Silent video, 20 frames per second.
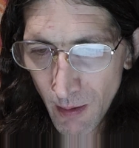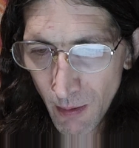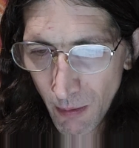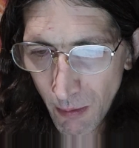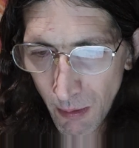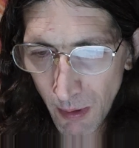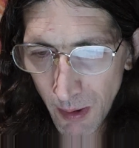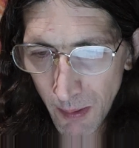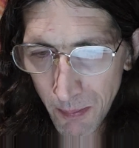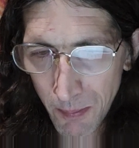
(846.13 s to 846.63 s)

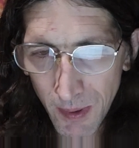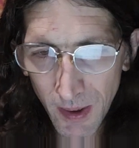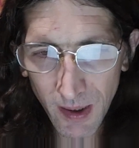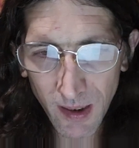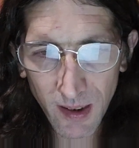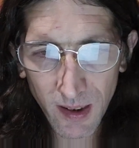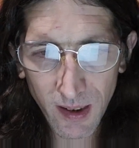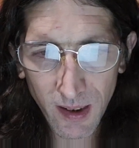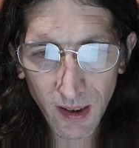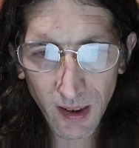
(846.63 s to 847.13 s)
We
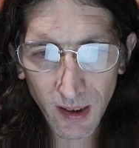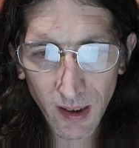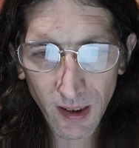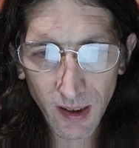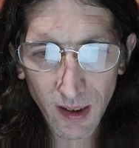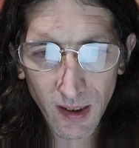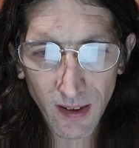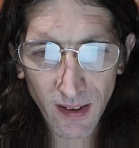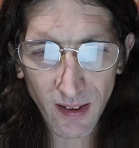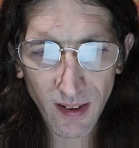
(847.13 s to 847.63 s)

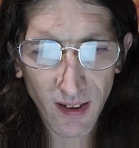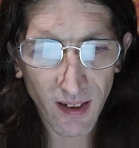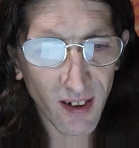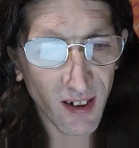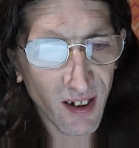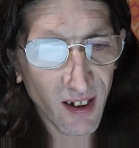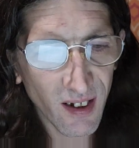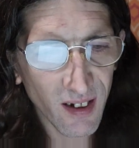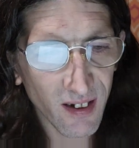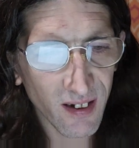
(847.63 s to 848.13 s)
begin
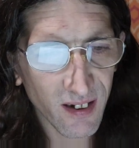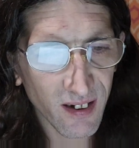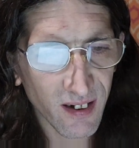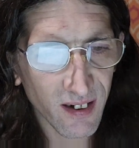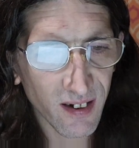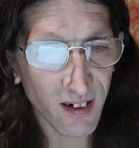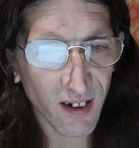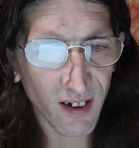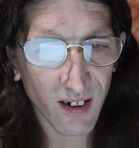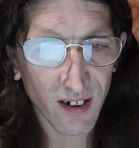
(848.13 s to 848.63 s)

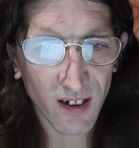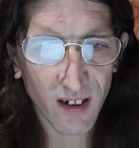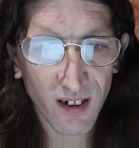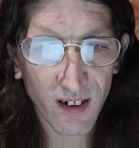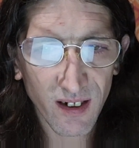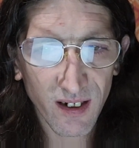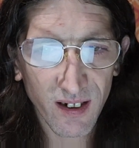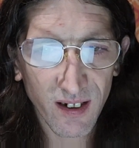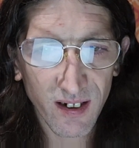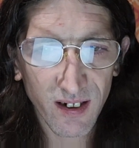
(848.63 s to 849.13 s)
this
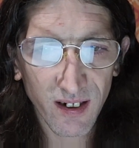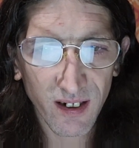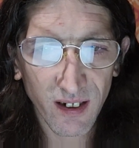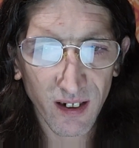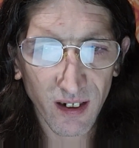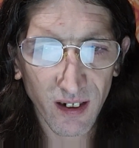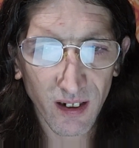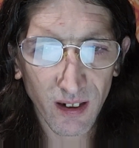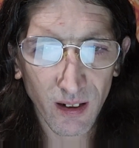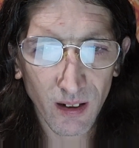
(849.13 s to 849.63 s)

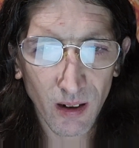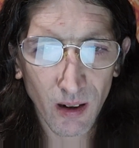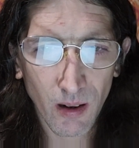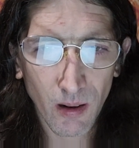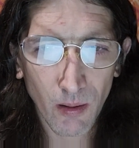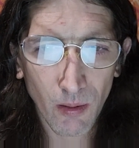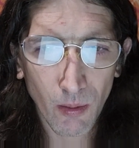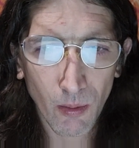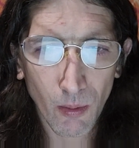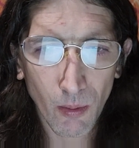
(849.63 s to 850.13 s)
scene
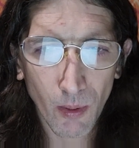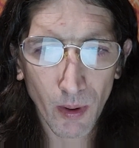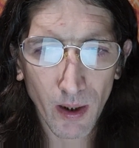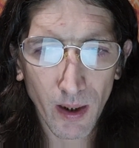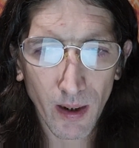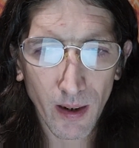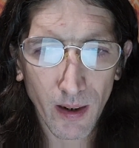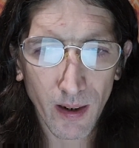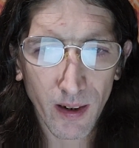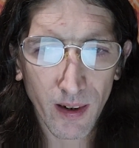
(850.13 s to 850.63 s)

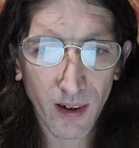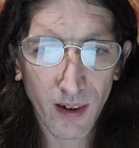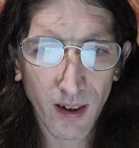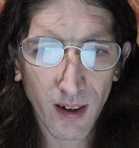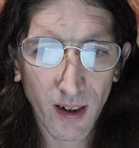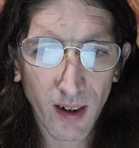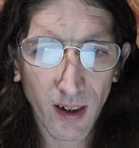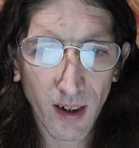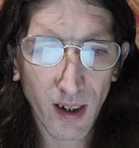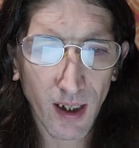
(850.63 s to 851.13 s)
with
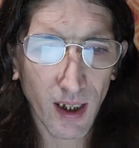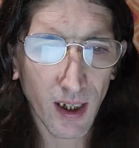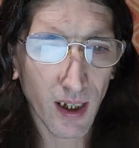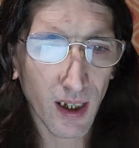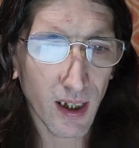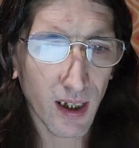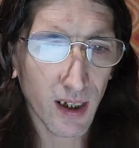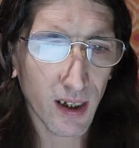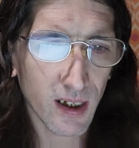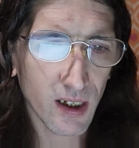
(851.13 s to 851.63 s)

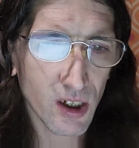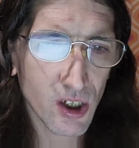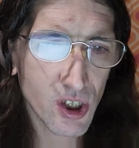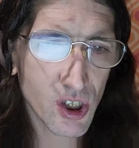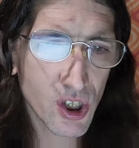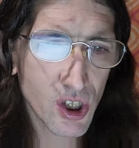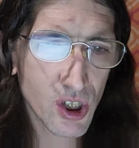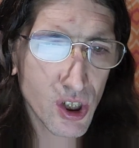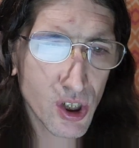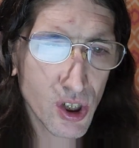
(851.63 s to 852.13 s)
a
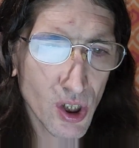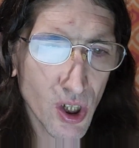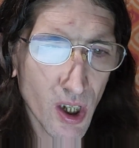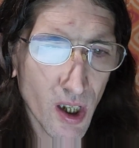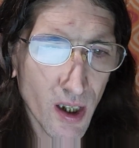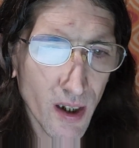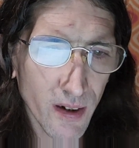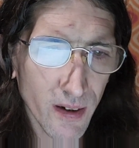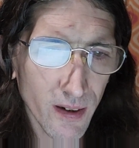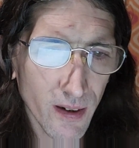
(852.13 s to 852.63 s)

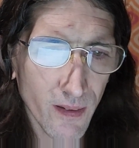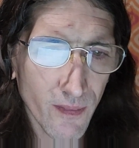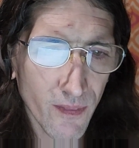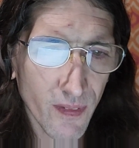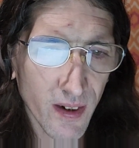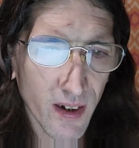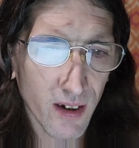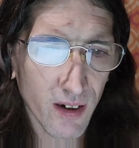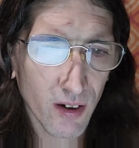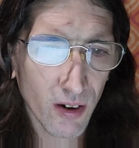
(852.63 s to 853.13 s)
shot
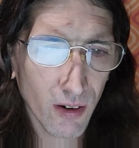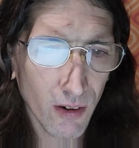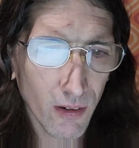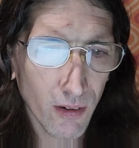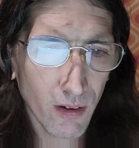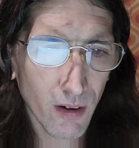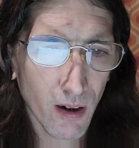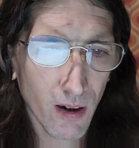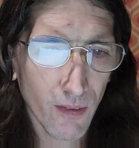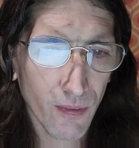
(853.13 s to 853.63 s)
of the
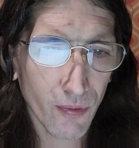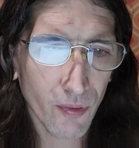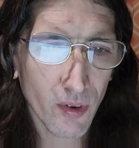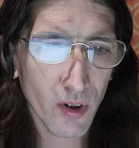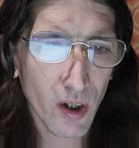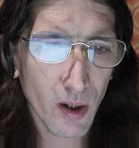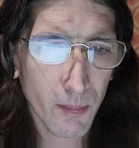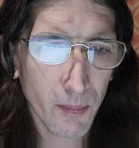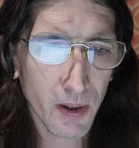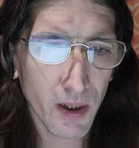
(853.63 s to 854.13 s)
turnoff
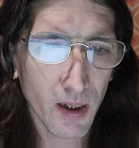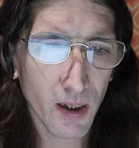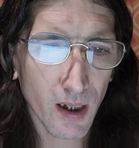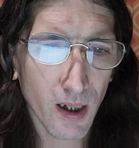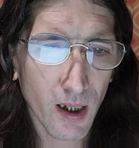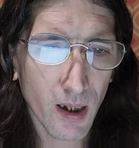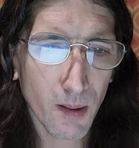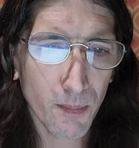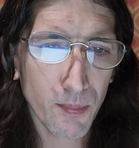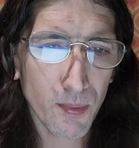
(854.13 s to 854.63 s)
coming
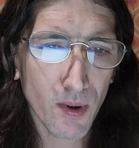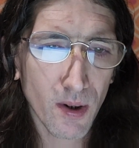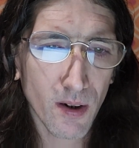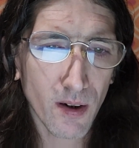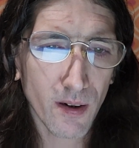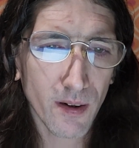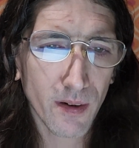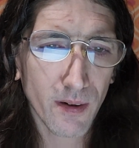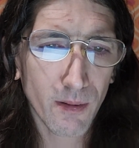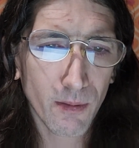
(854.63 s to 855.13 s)
up
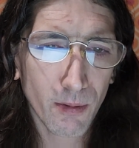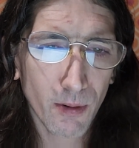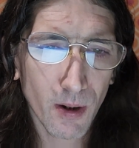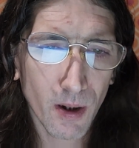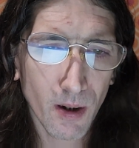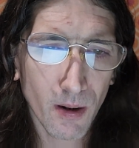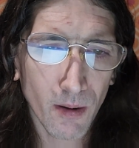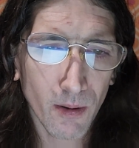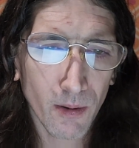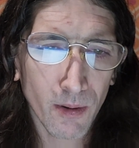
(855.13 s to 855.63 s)
on the
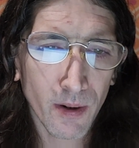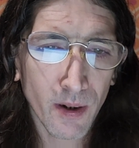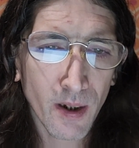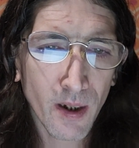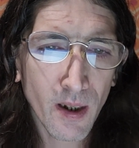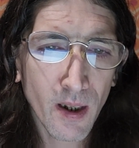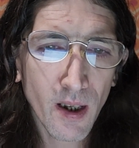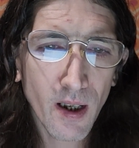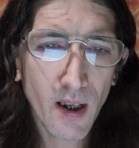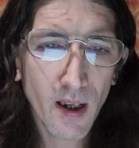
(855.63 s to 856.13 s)
road
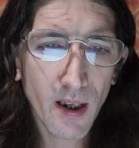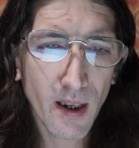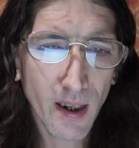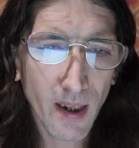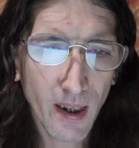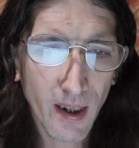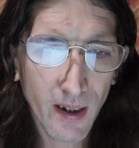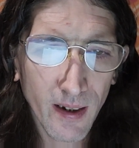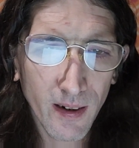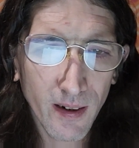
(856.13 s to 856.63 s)

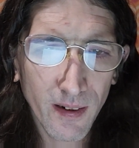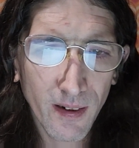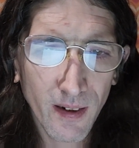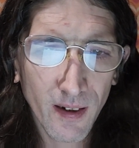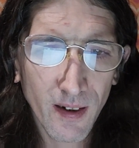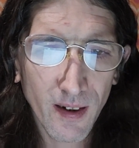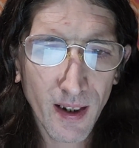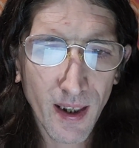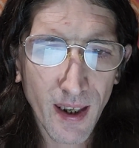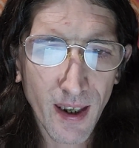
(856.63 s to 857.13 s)
ahead of
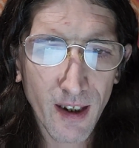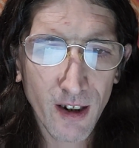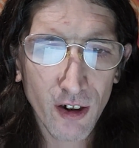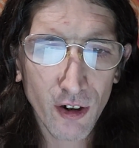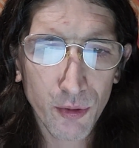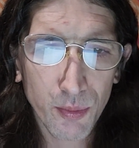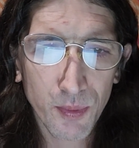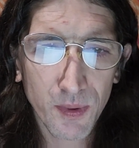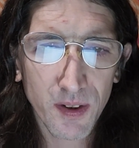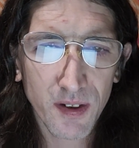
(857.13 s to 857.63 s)
the
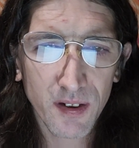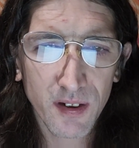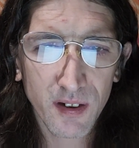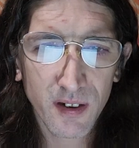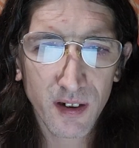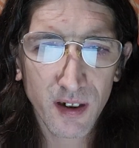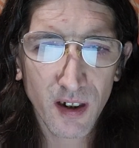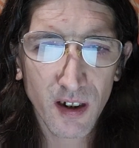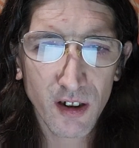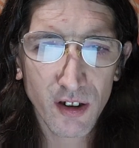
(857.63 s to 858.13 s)
Lasby
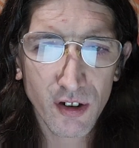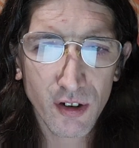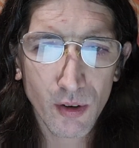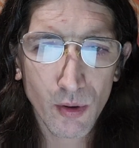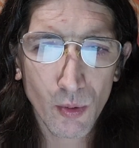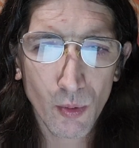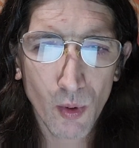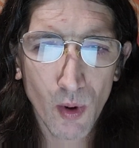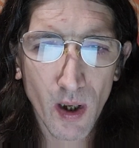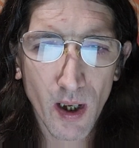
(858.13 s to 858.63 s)

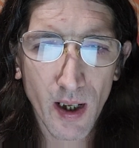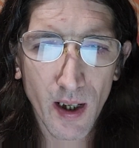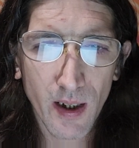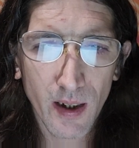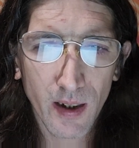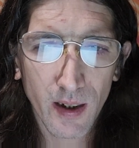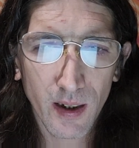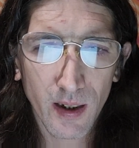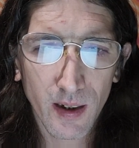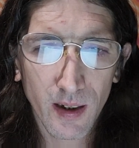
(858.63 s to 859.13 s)
station
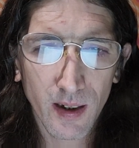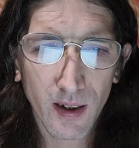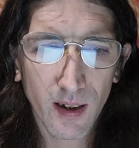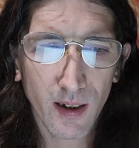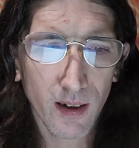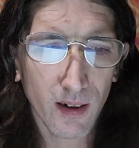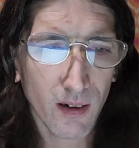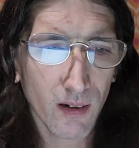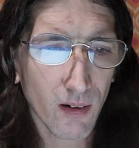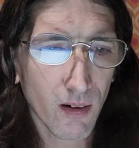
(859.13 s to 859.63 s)
wagon
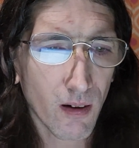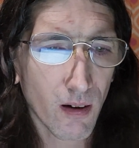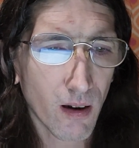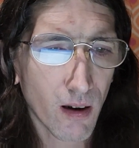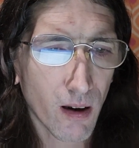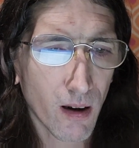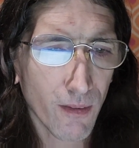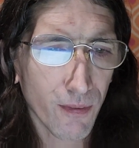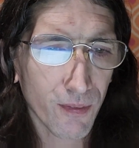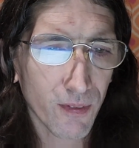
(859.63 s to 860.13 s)
and
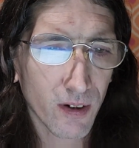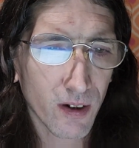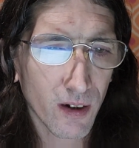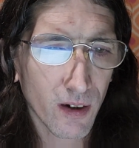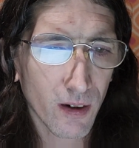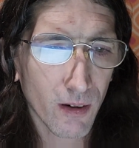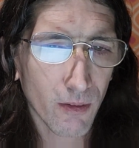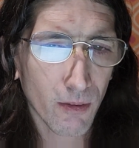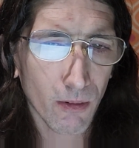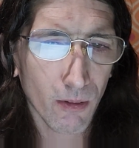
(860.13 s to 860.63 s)
off to
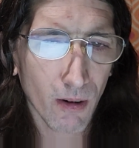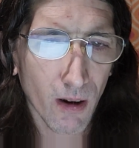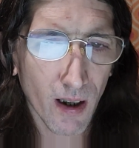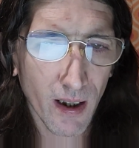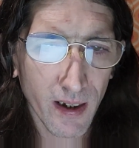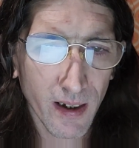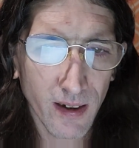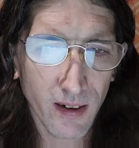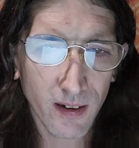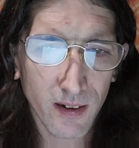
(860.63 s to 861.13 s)
the
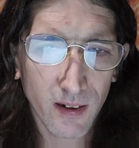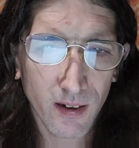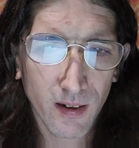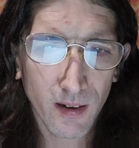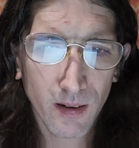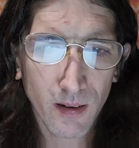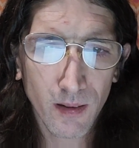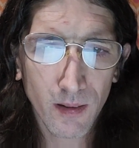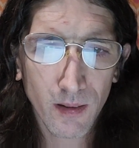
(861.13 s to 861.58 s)
right.